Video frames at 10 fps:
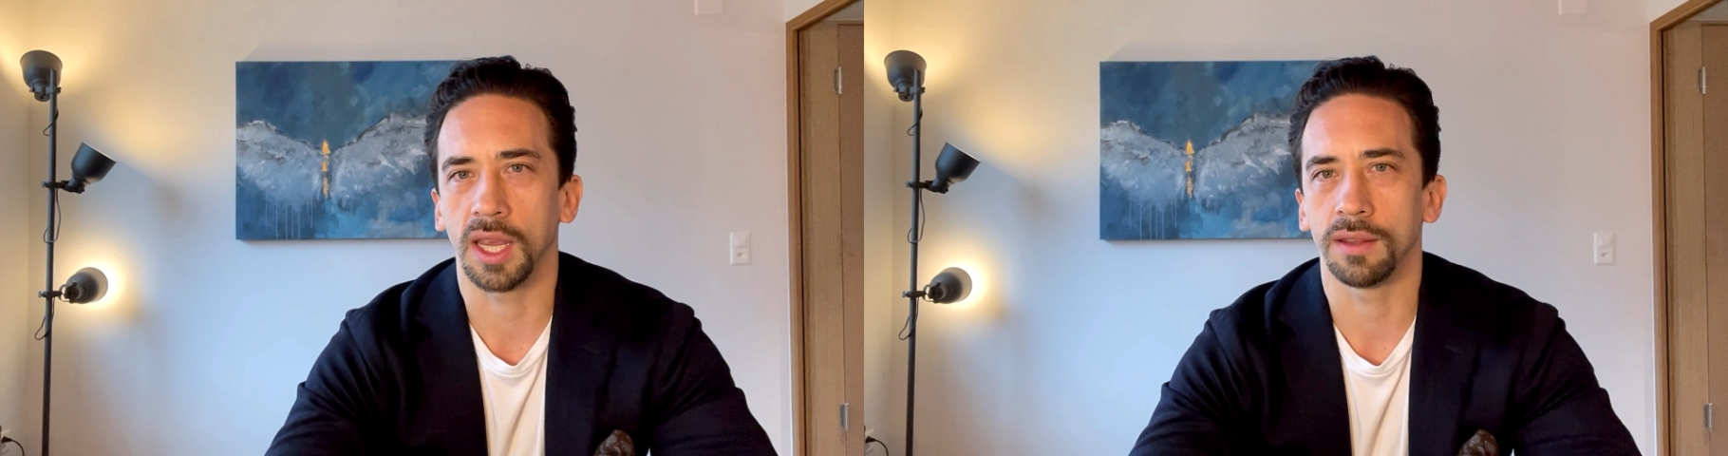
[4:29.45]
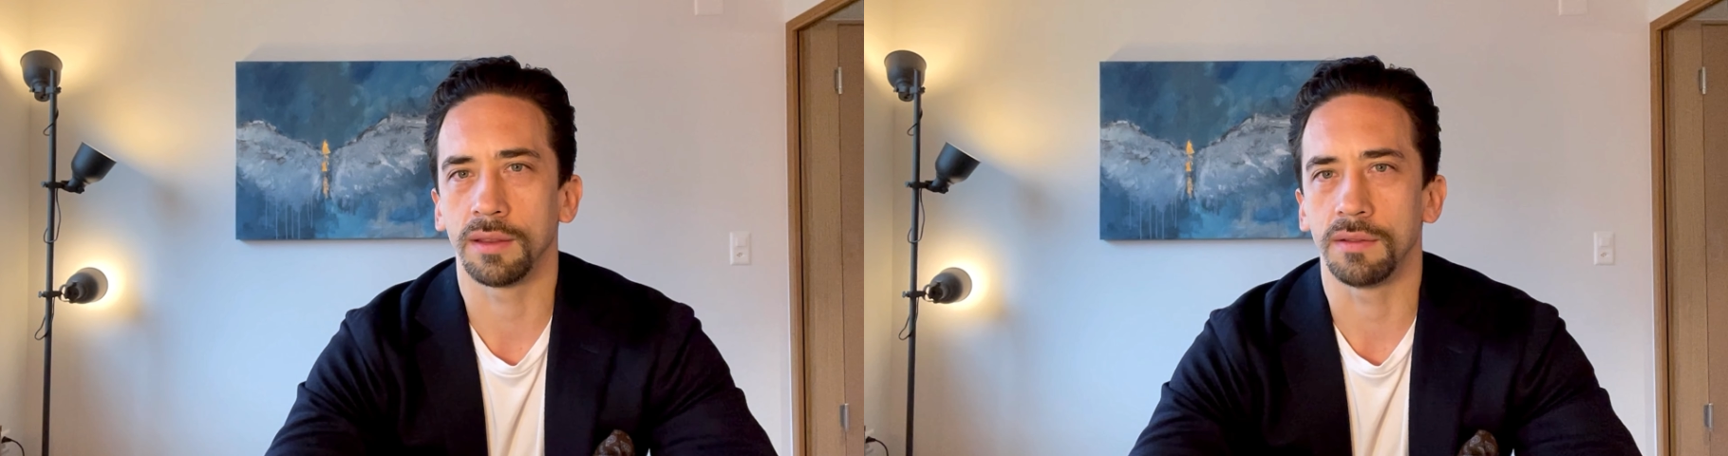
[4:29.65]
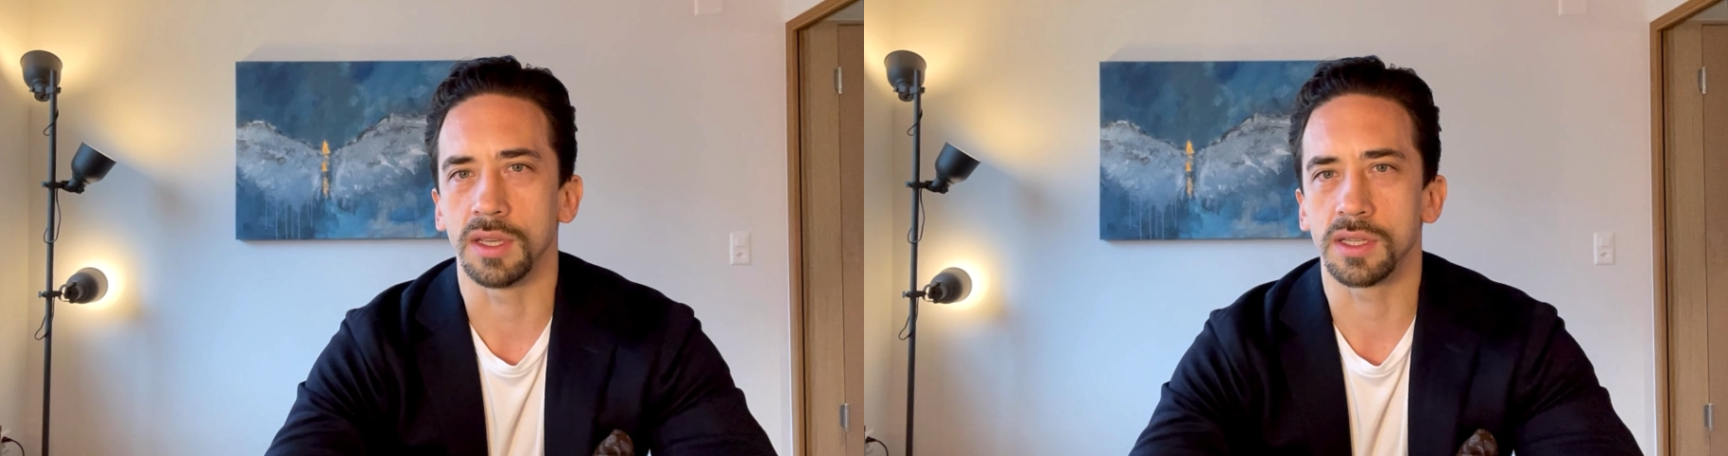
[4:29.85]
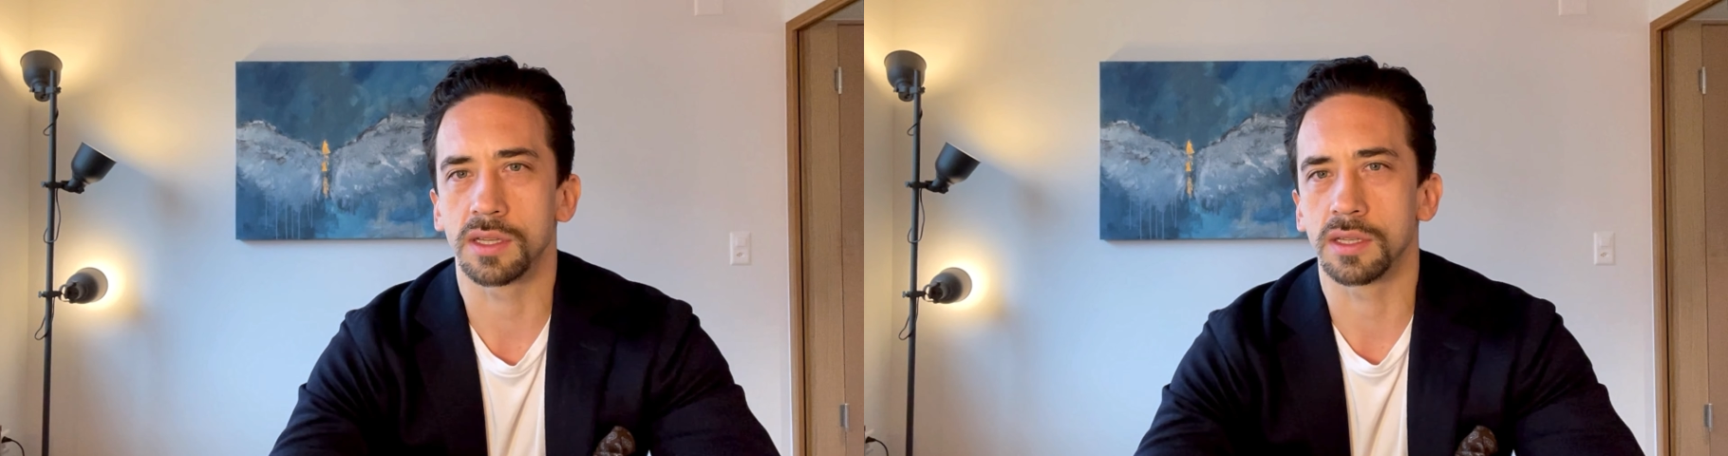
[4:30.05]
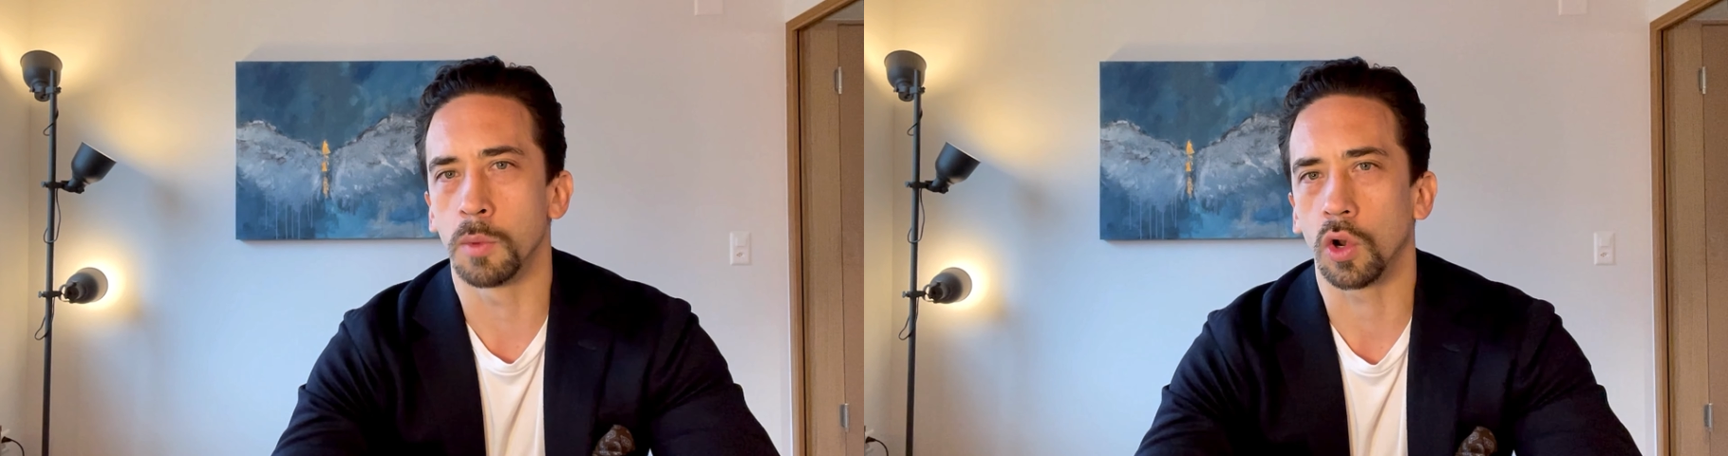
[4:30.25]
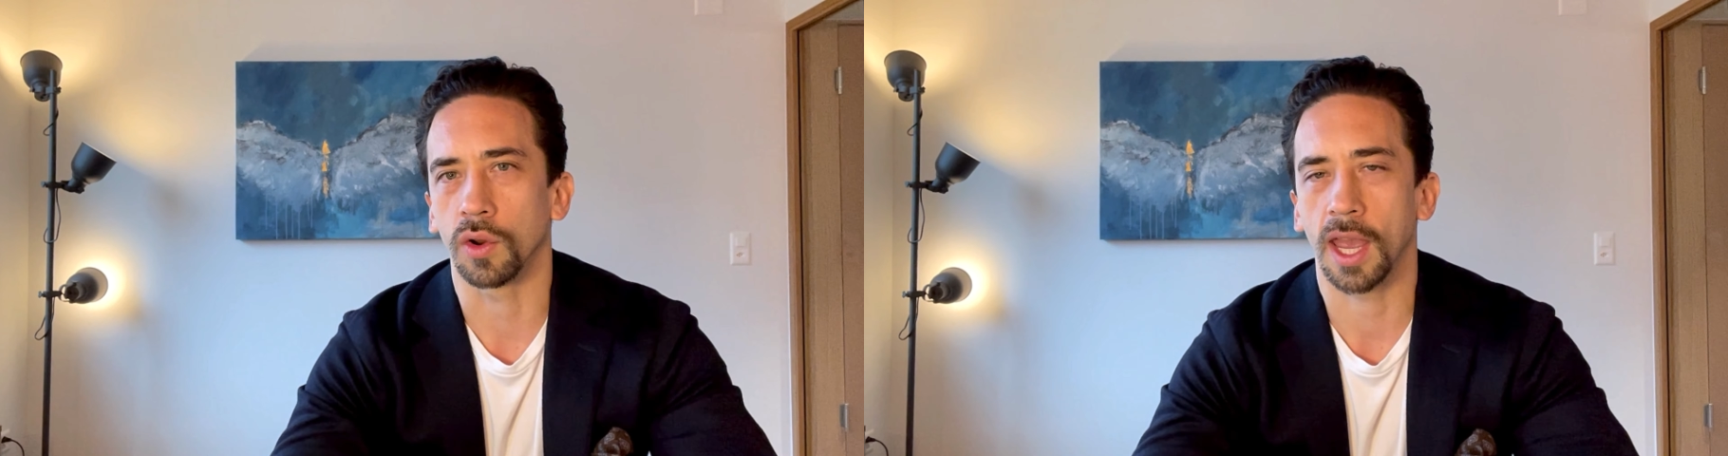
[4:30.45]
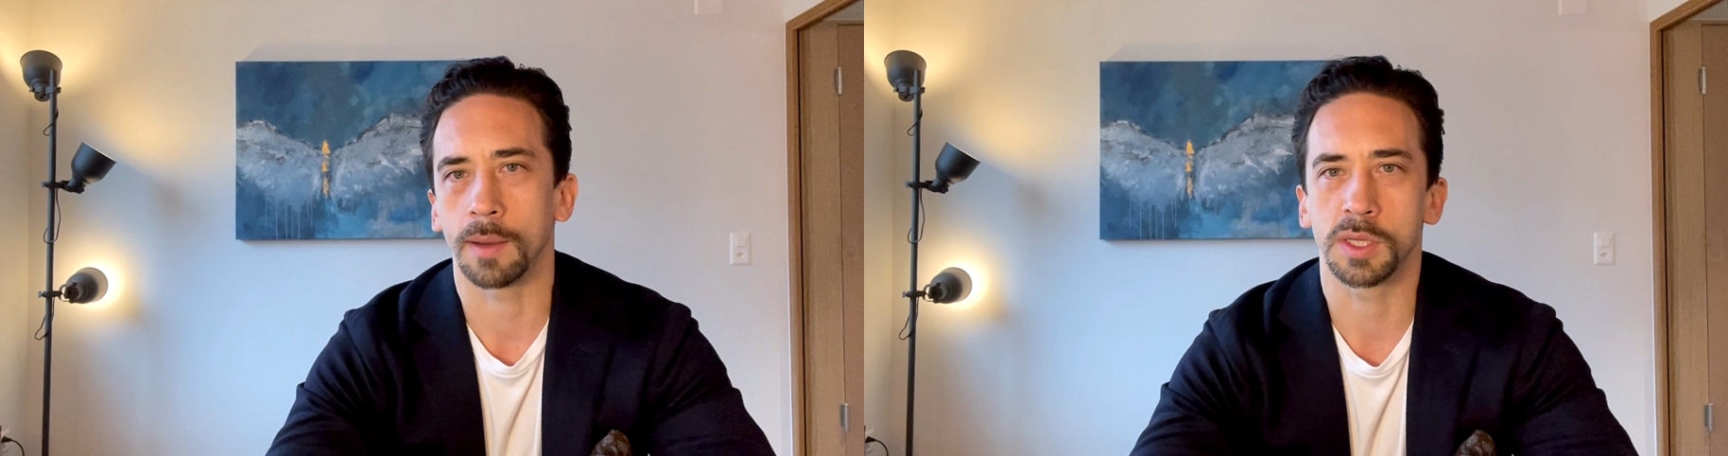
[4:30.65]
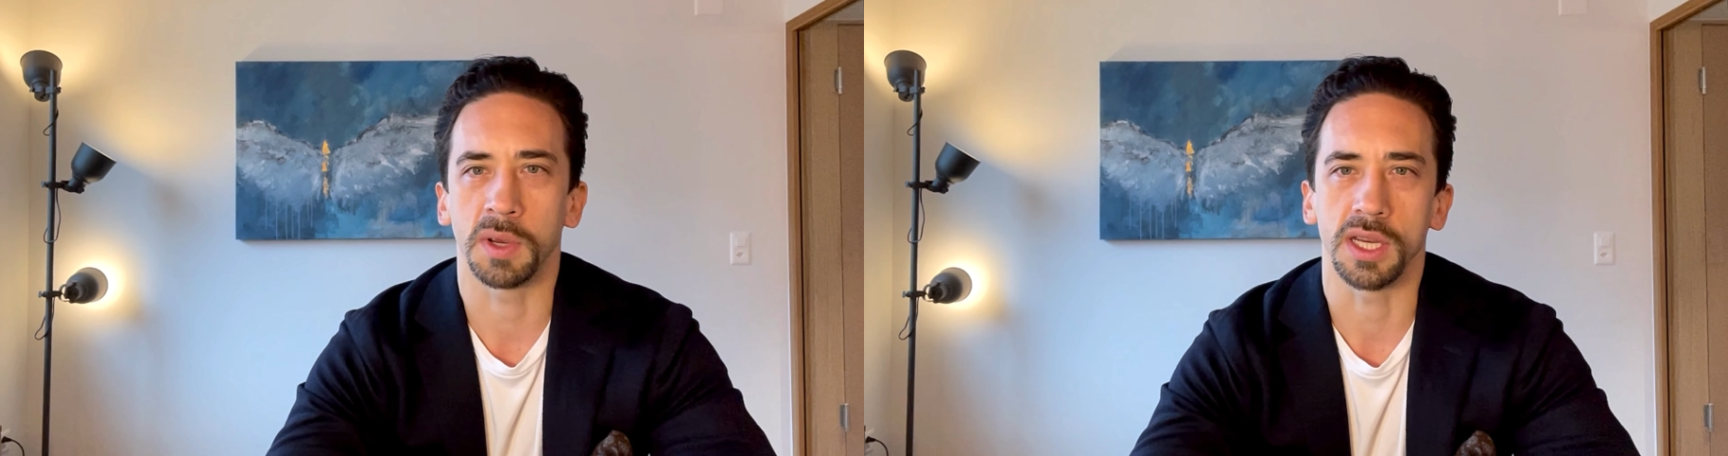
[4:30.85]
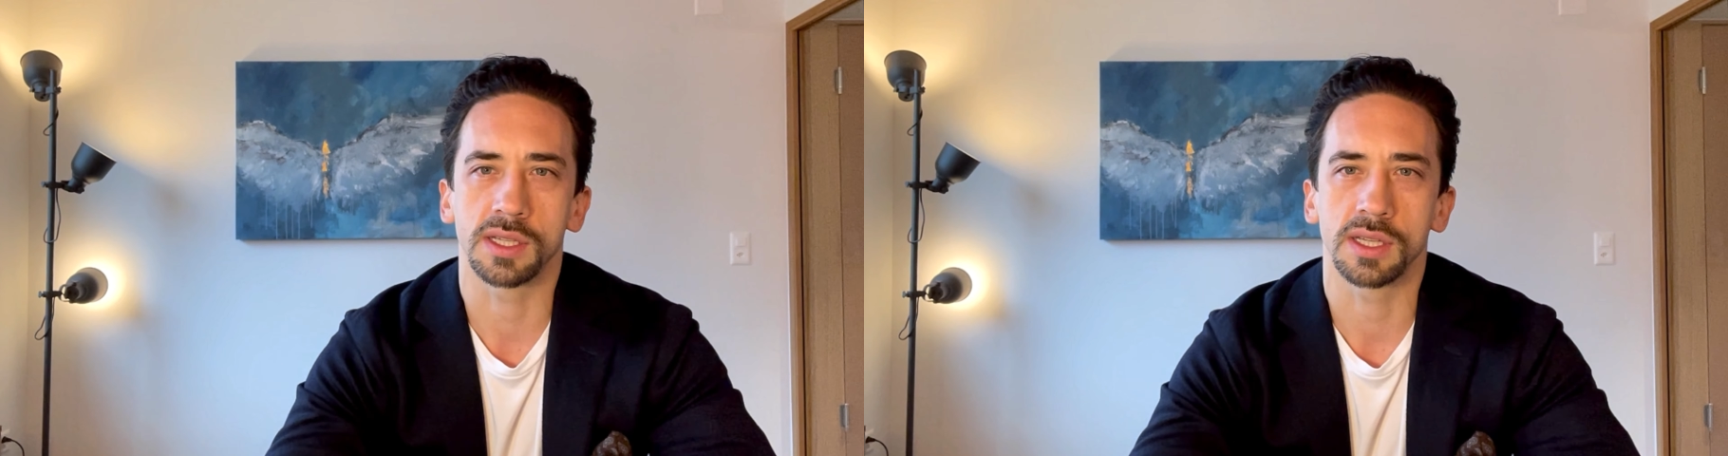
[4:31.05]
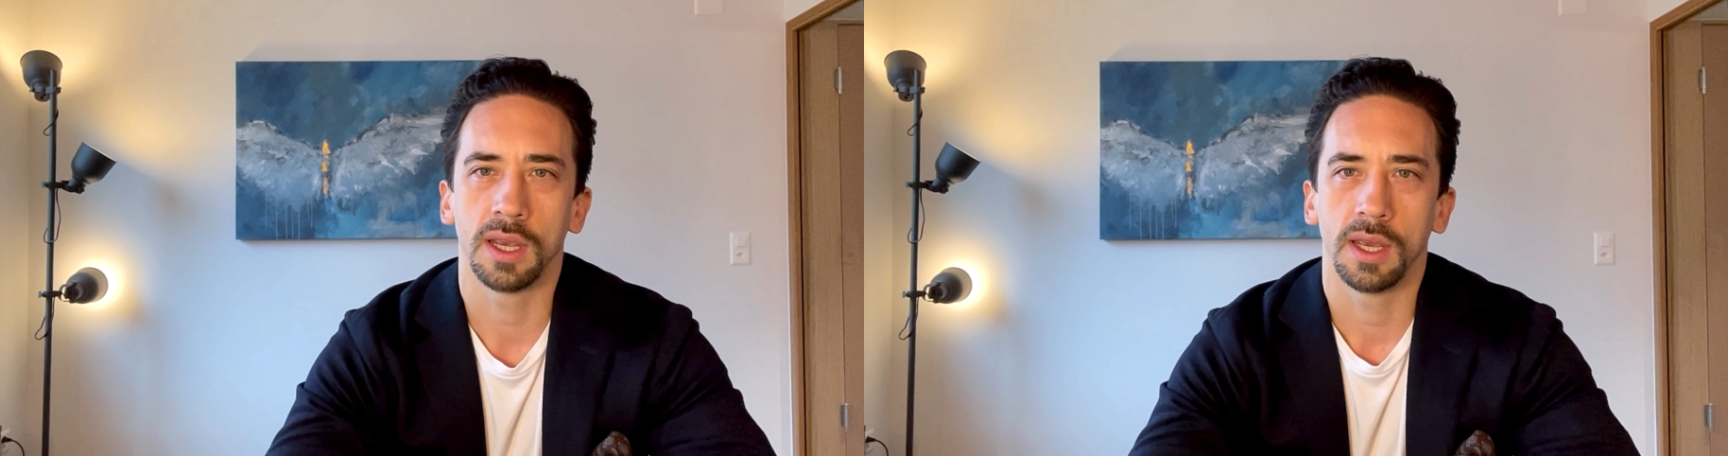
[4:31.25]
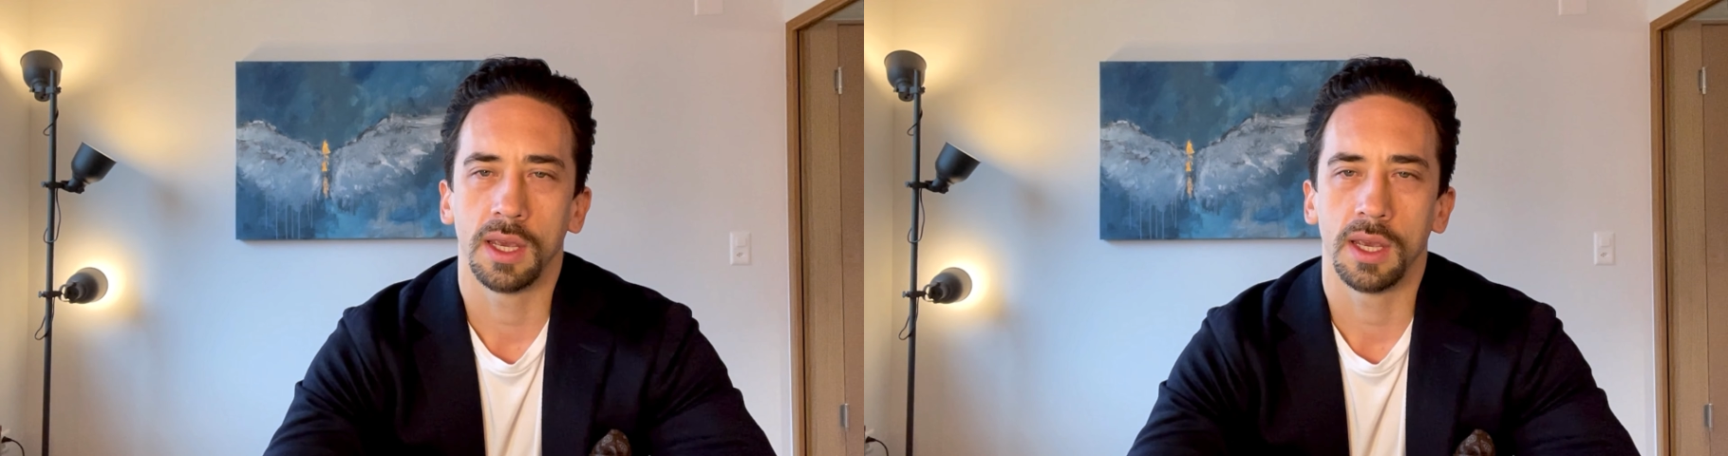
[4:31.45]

in this smaller cap space.